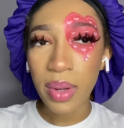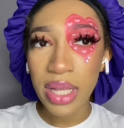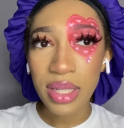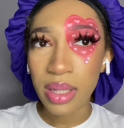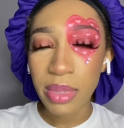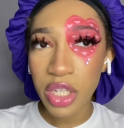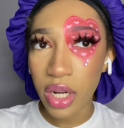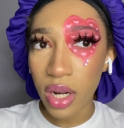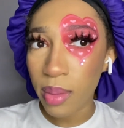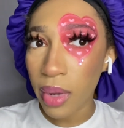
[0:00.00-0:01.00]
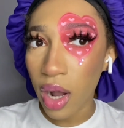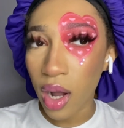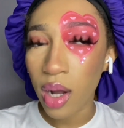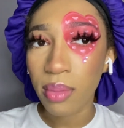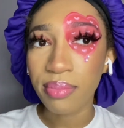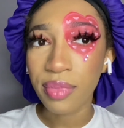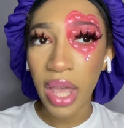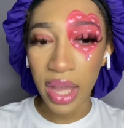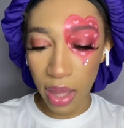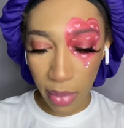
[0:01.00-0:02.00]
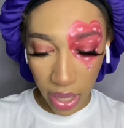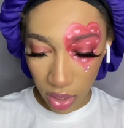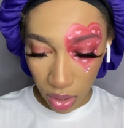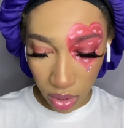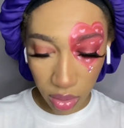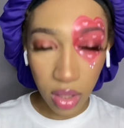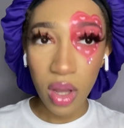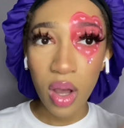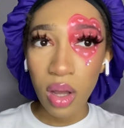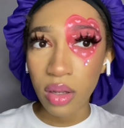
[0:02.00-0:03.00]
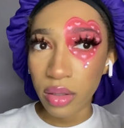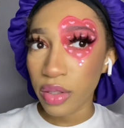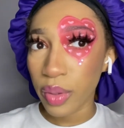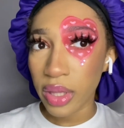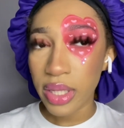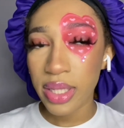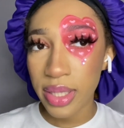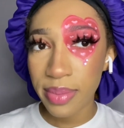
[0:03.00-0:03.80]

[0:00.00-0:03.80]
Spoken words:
let me shut up and get back to doing this.